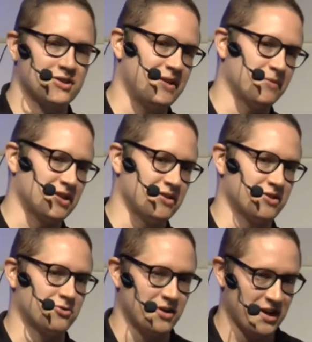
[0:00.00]
changes
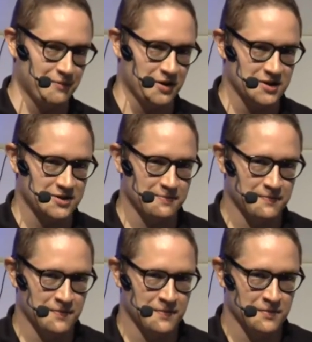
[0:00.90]
to database?
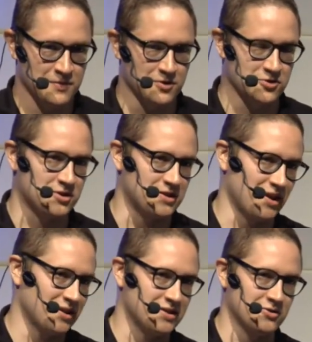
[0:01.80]
You
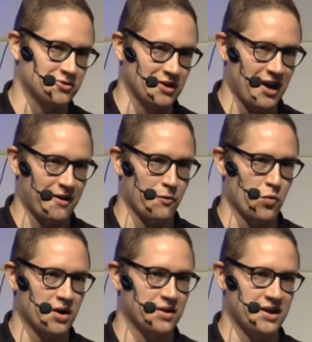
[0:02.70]
still have
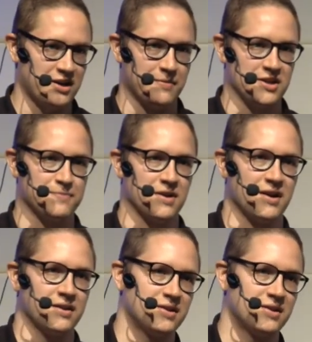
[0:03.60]
one database behind